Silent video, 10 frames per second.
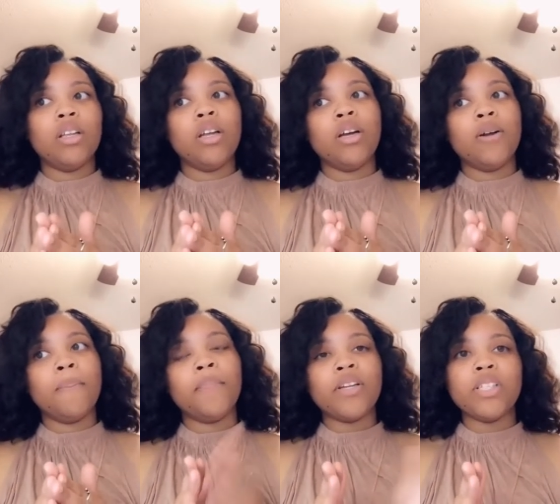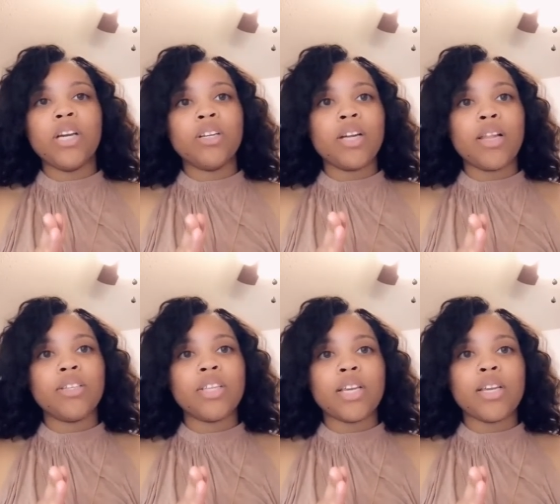
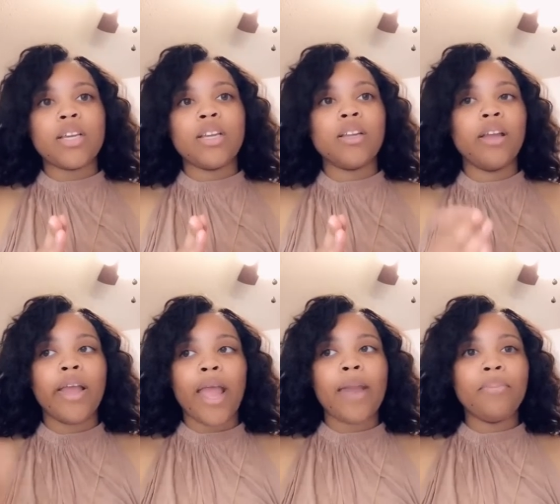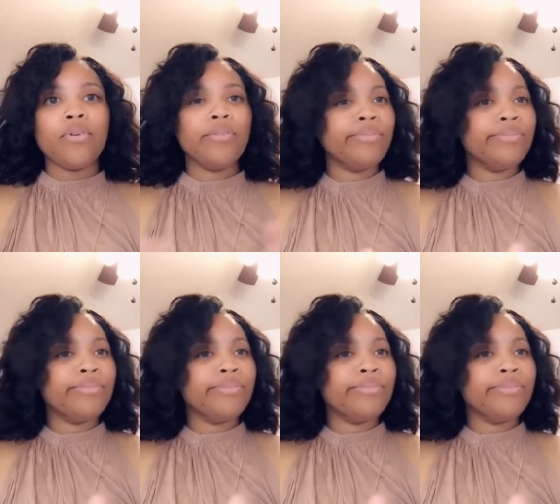$1,300 in April?